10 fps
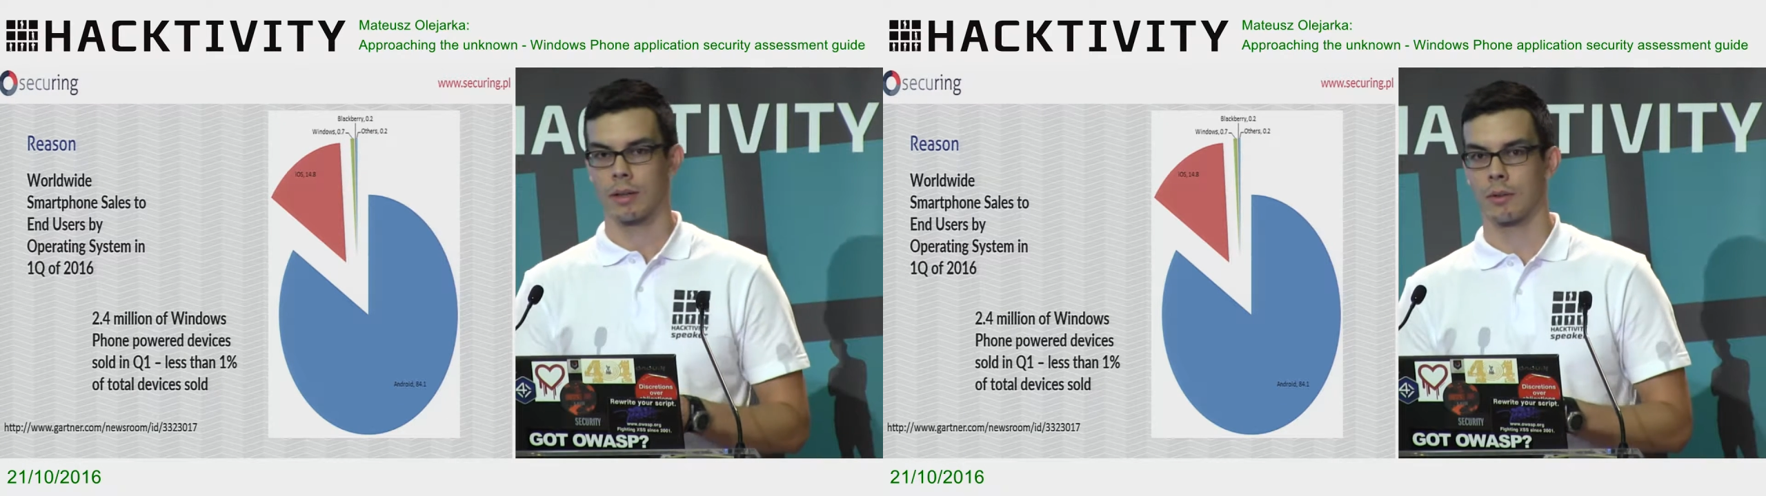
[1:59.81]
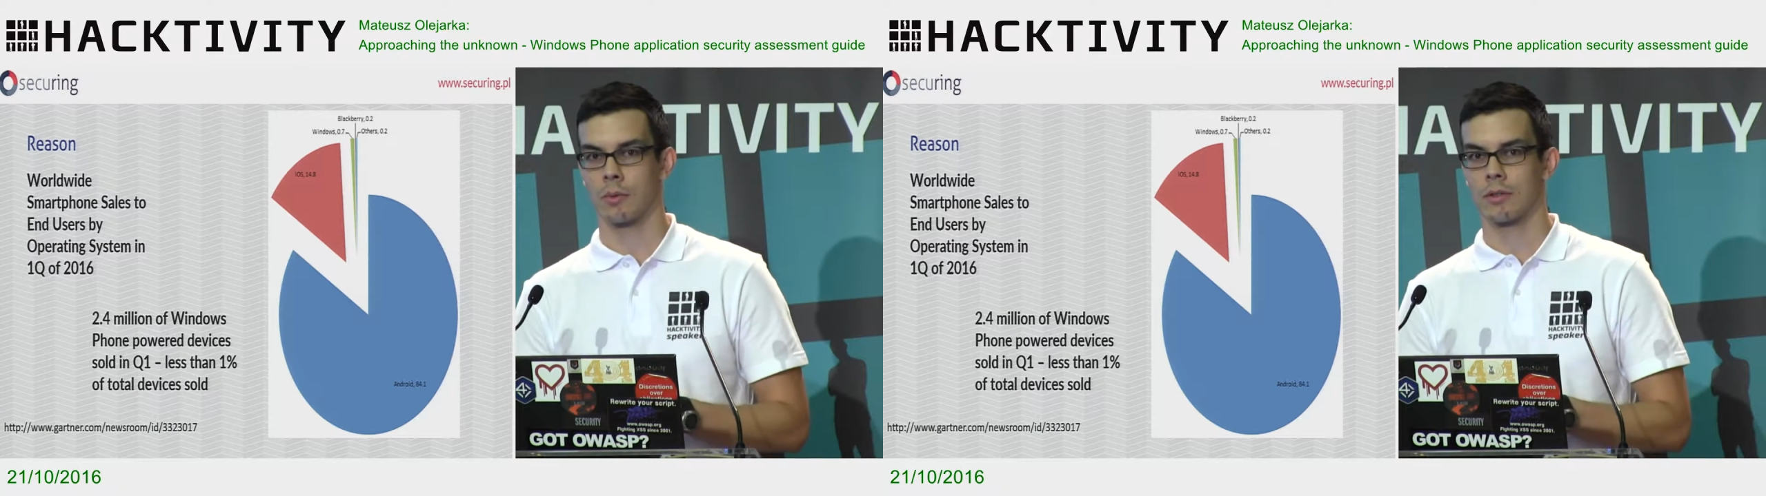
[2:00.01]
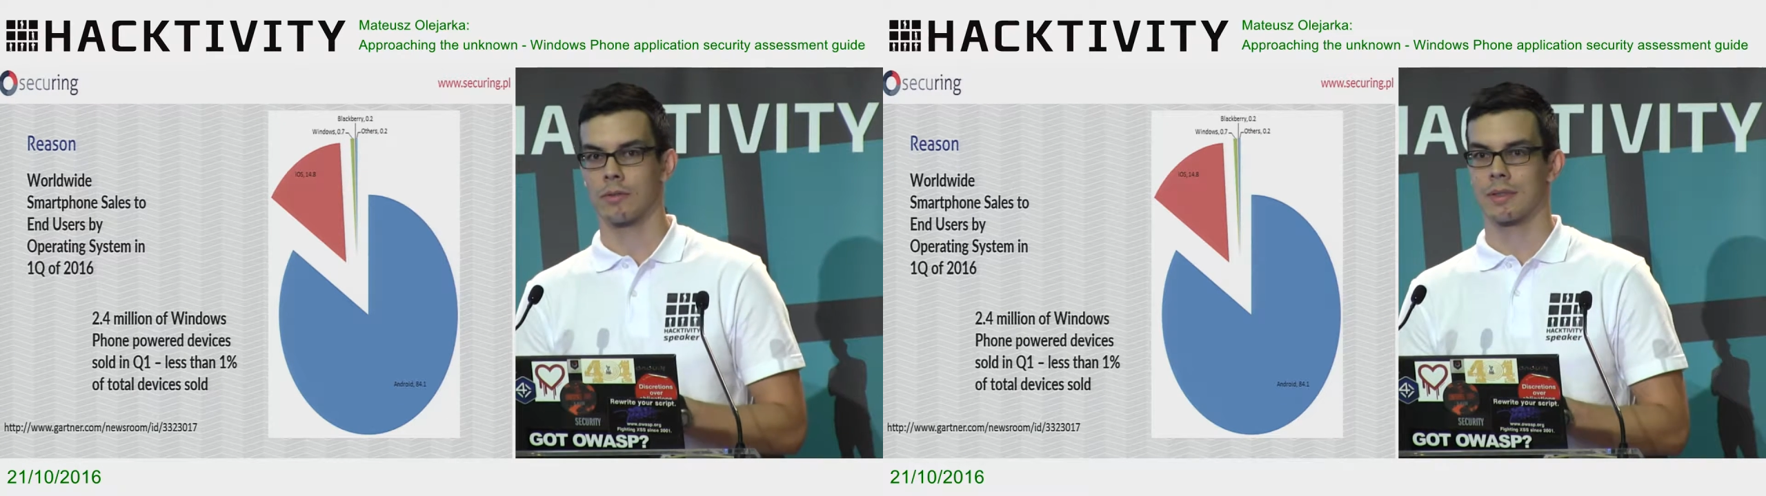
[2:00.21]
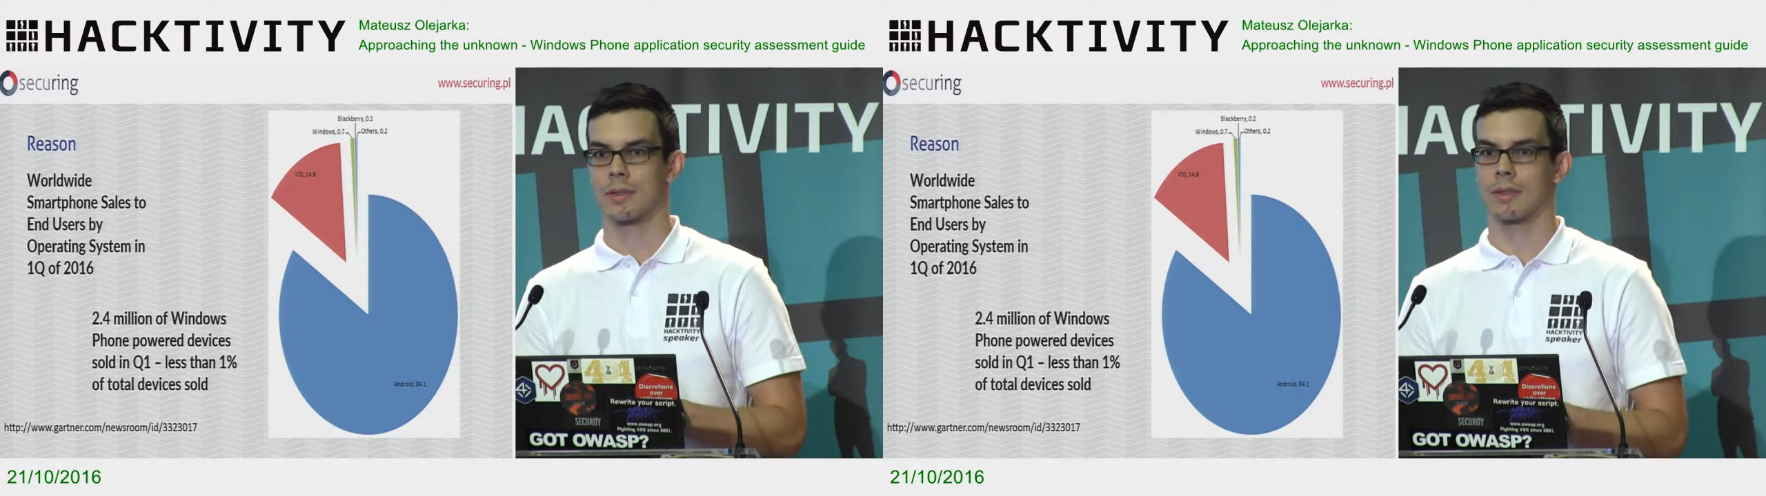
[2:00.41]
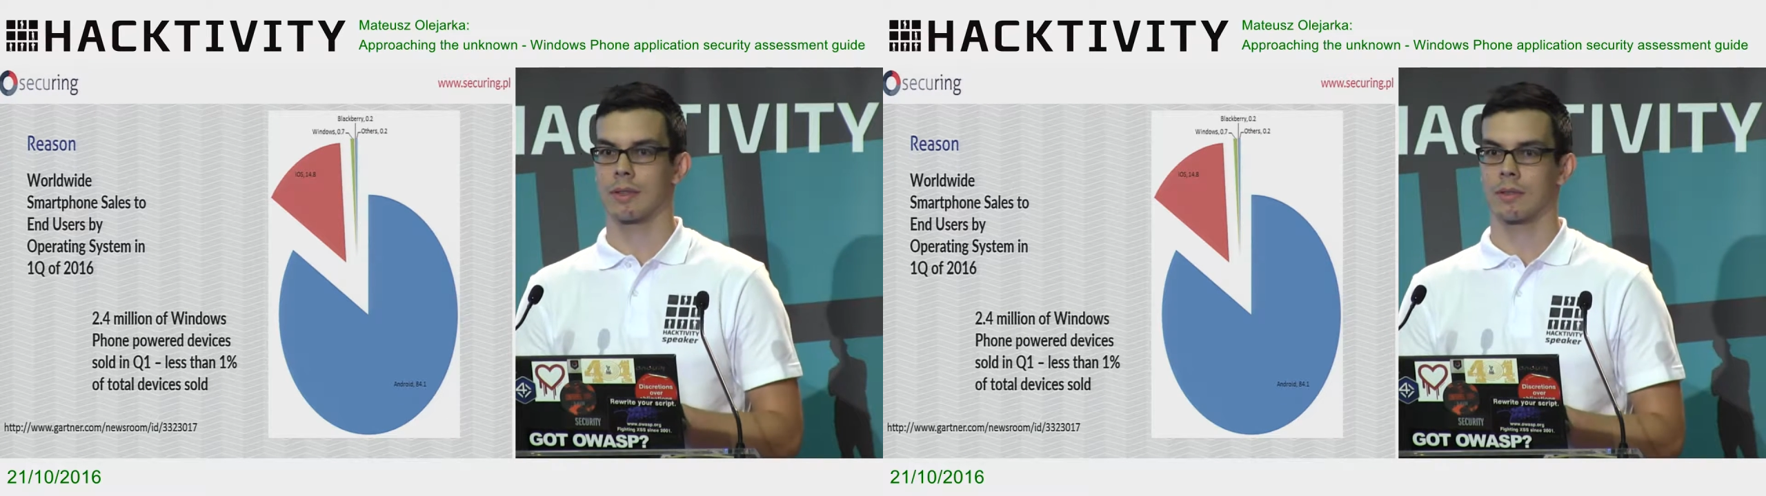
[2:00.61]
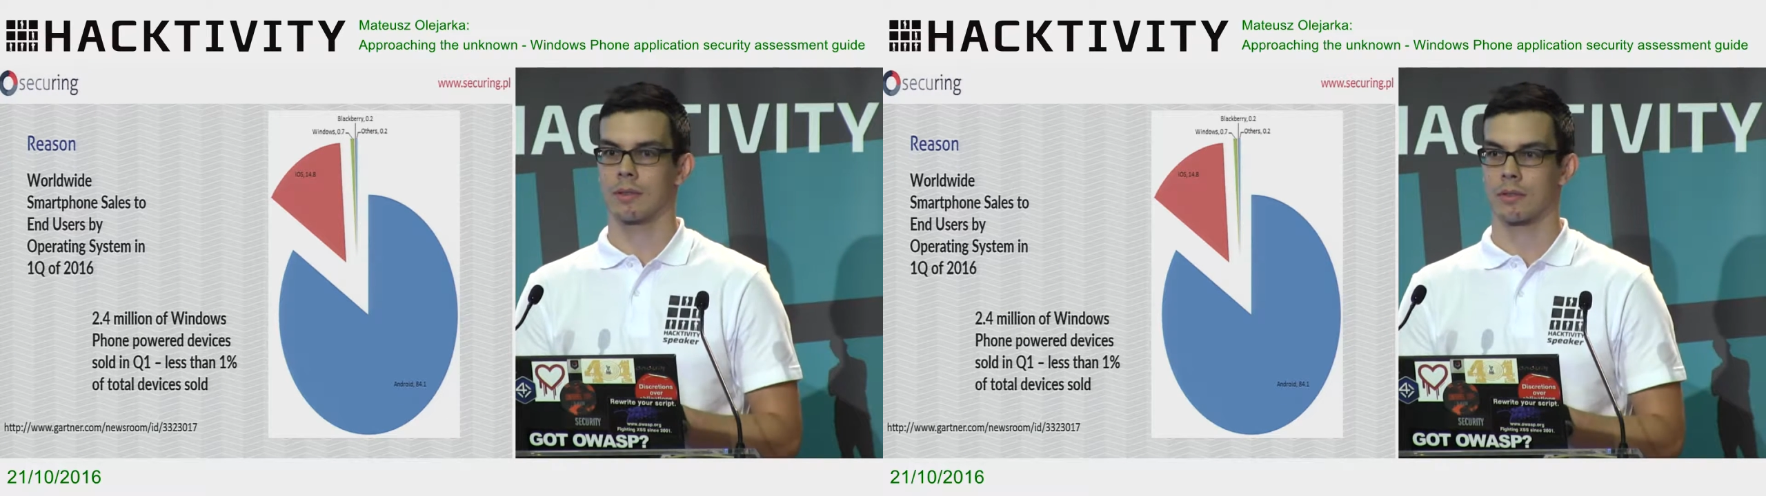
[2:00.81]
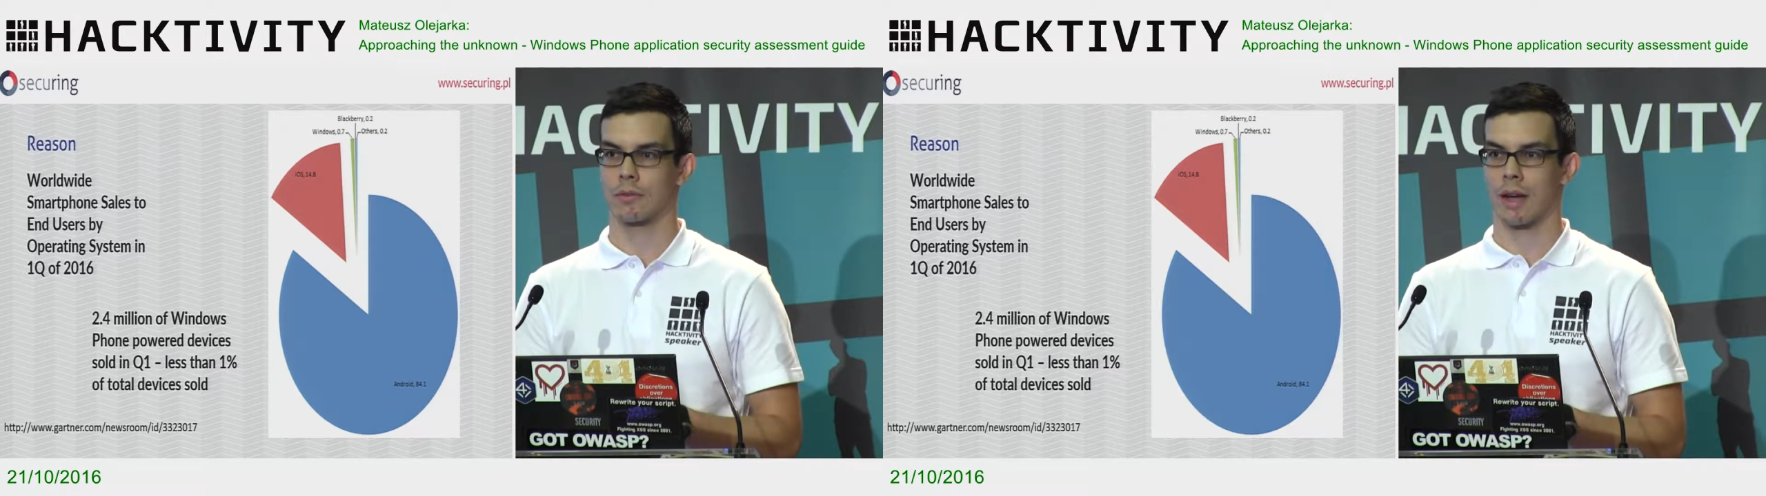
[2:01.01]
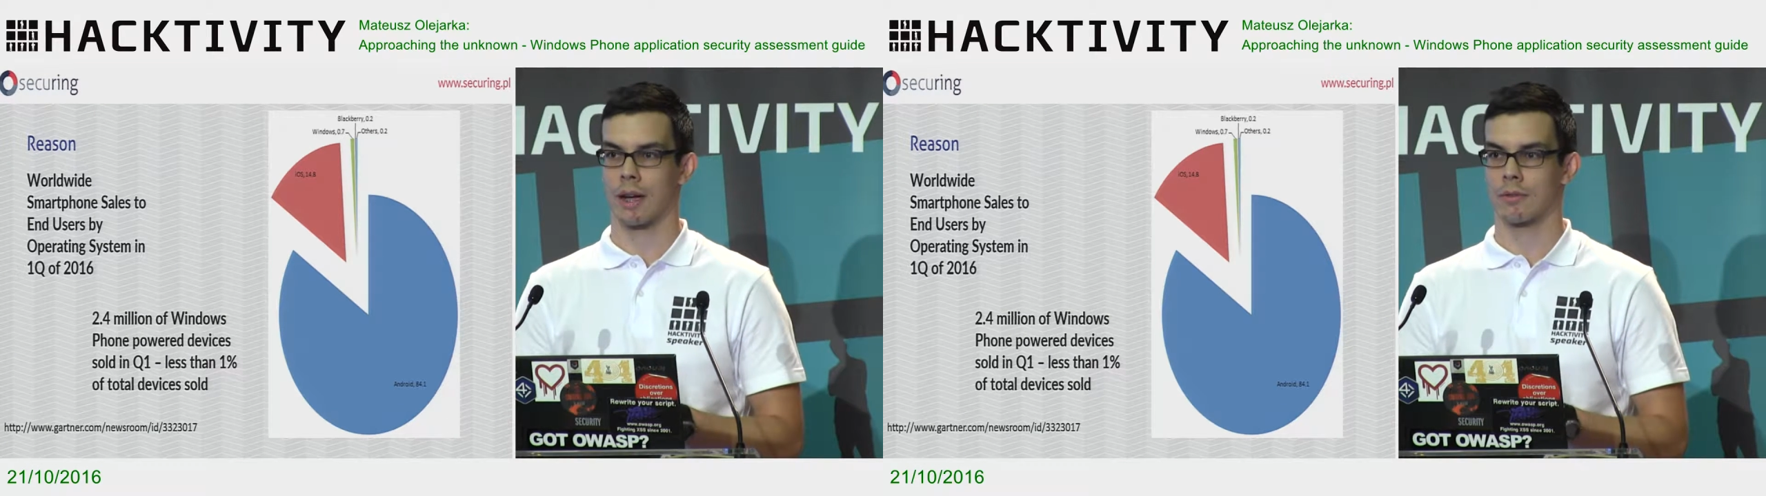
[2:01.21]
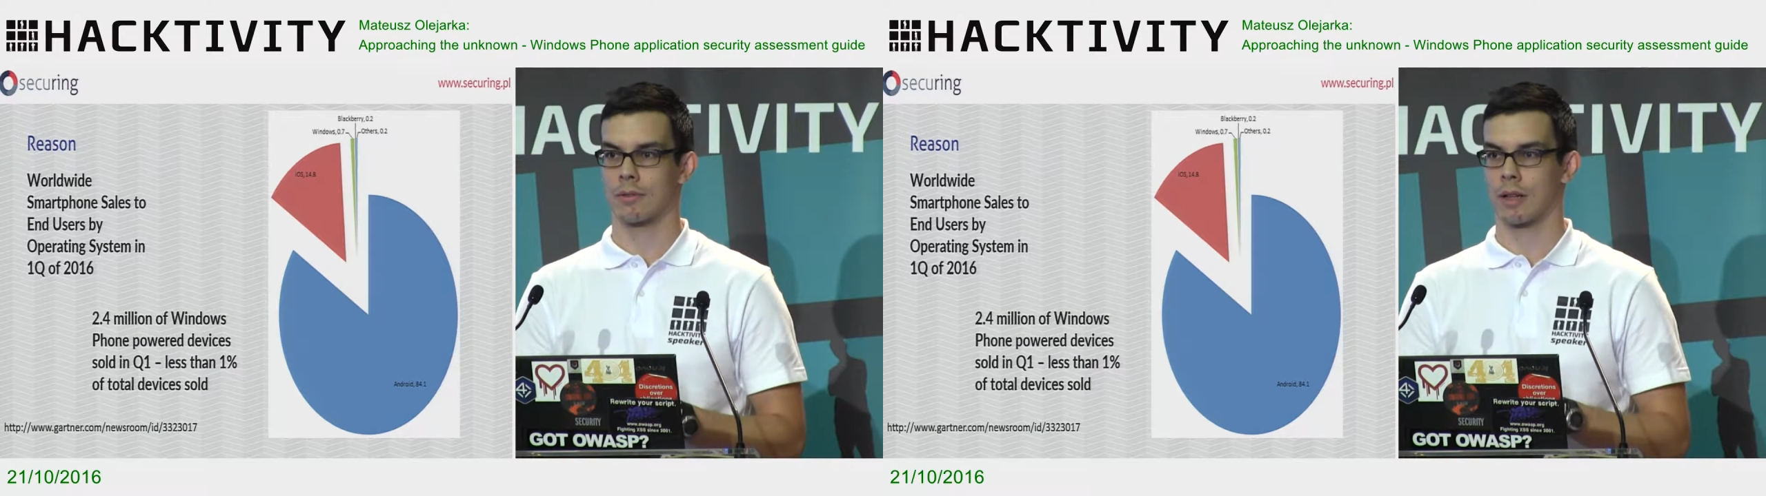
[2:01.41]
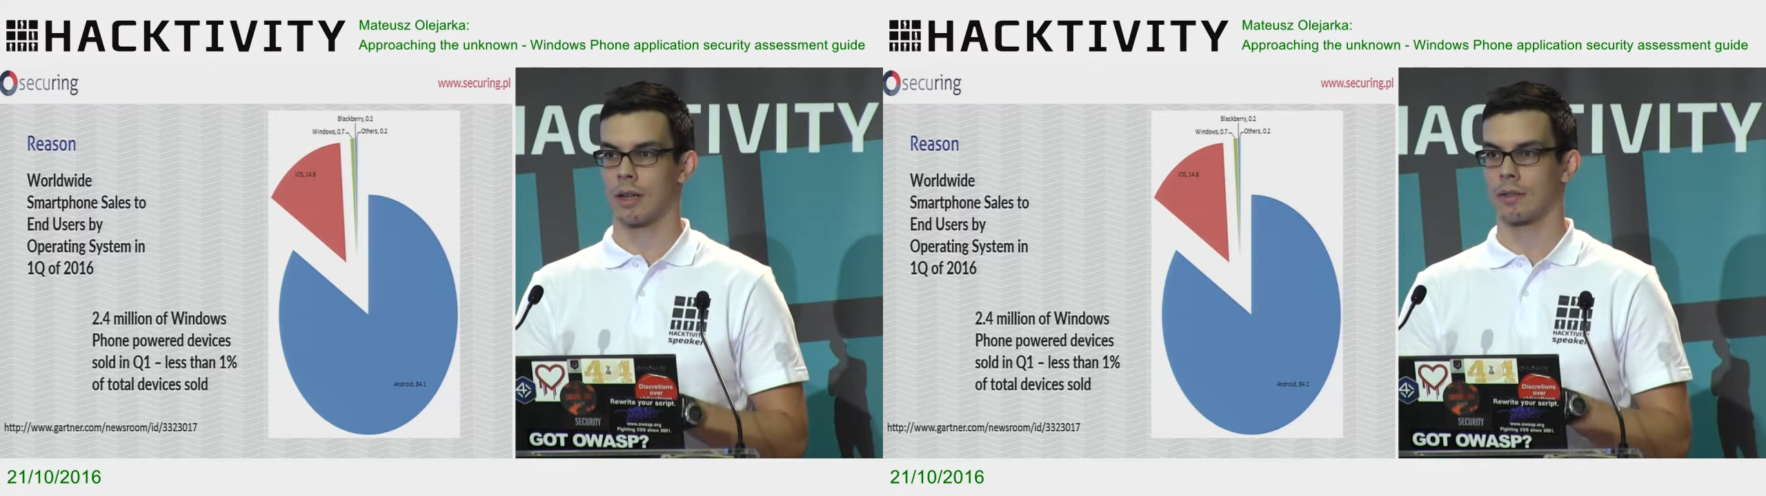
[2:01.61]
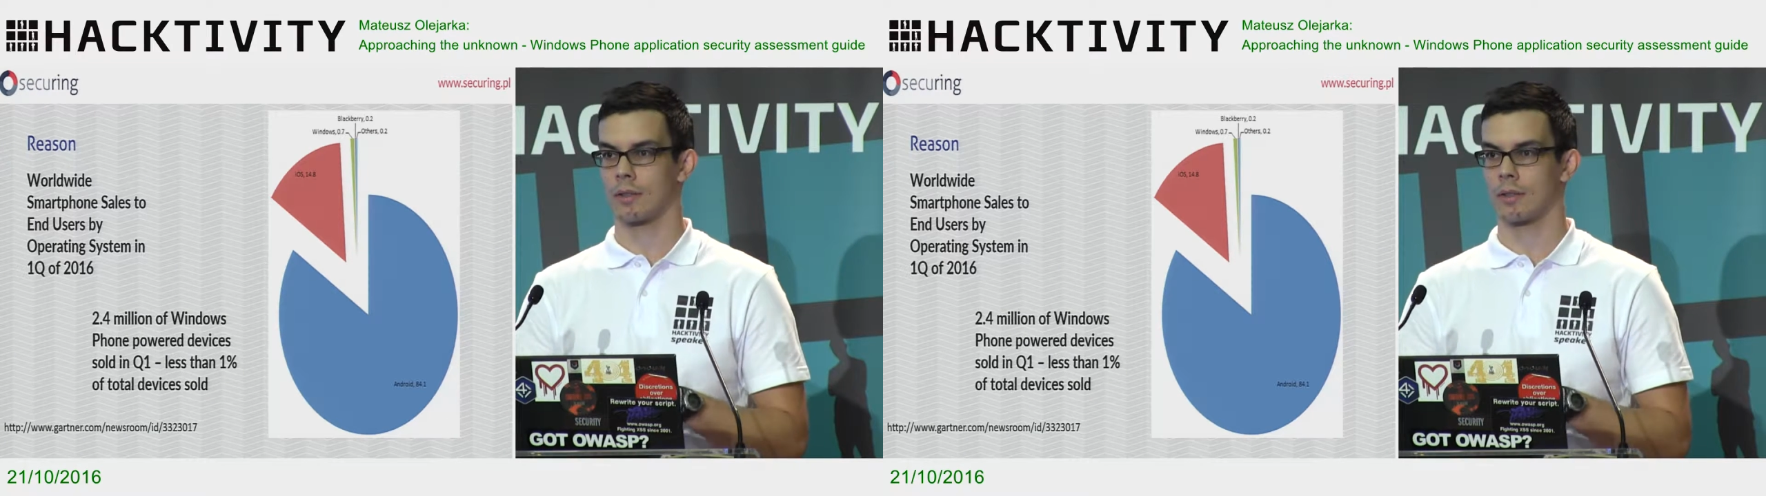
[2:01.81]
the Windows still survives, right?